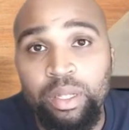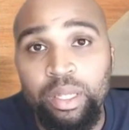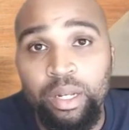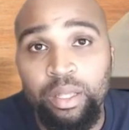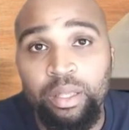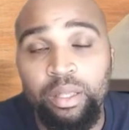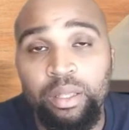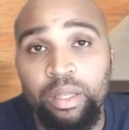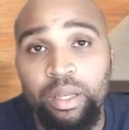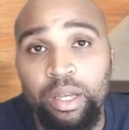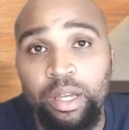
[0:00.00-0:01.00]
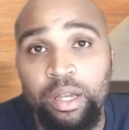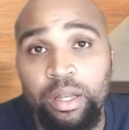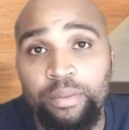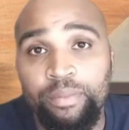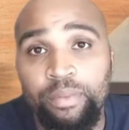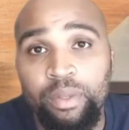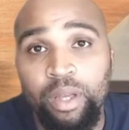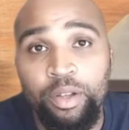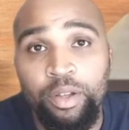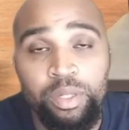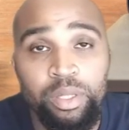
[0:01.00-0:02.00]
get
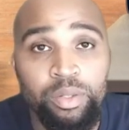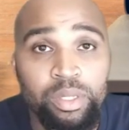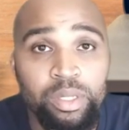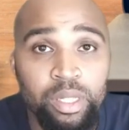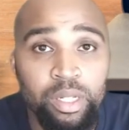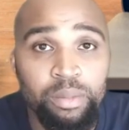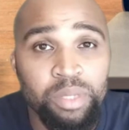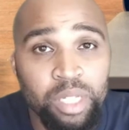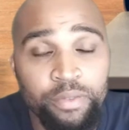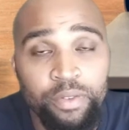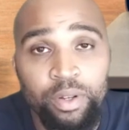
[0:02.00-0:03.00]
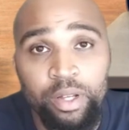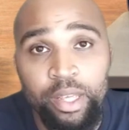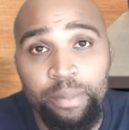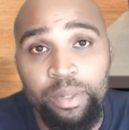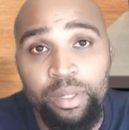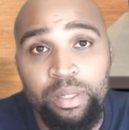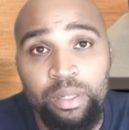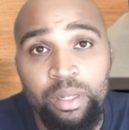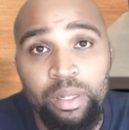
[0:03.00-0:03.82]
all your solutions set up just for your campus.